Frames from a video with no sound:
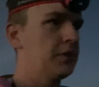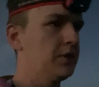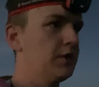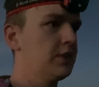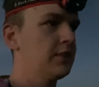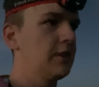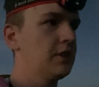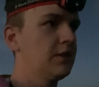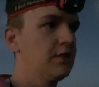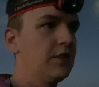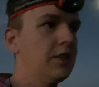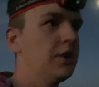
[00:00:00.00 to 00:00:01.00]
there looks like
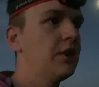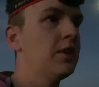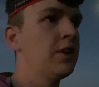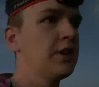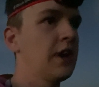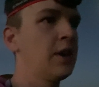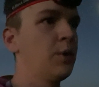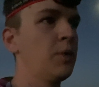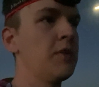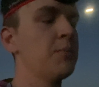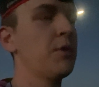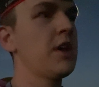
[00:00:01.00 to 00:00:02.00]
there's a little kind of
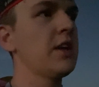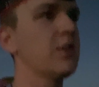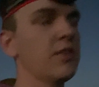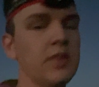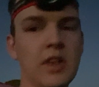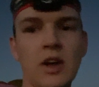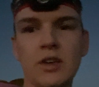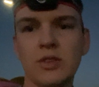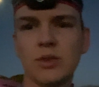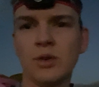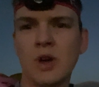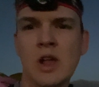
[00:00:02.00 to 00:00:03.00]
windbreak over there,
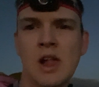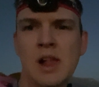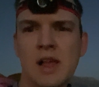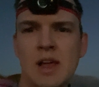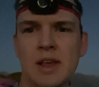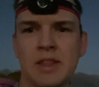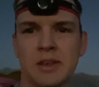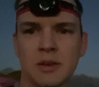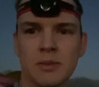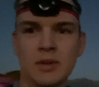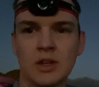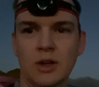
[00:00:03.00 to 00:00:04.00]
so I think
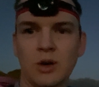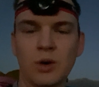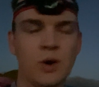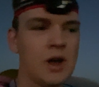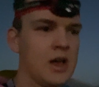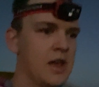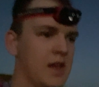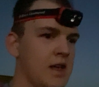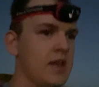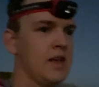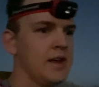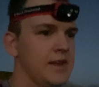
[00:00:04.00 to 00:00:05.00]
I'm gonna go
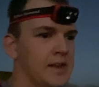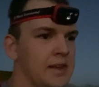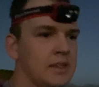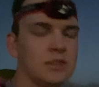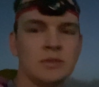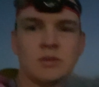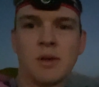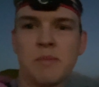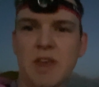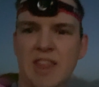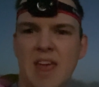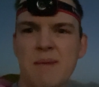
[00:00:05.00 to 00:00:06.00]

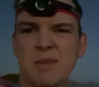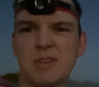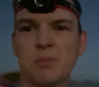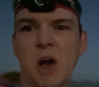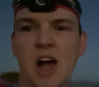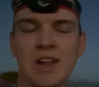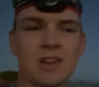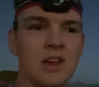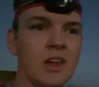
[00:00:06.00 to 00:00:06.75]
make that my spot.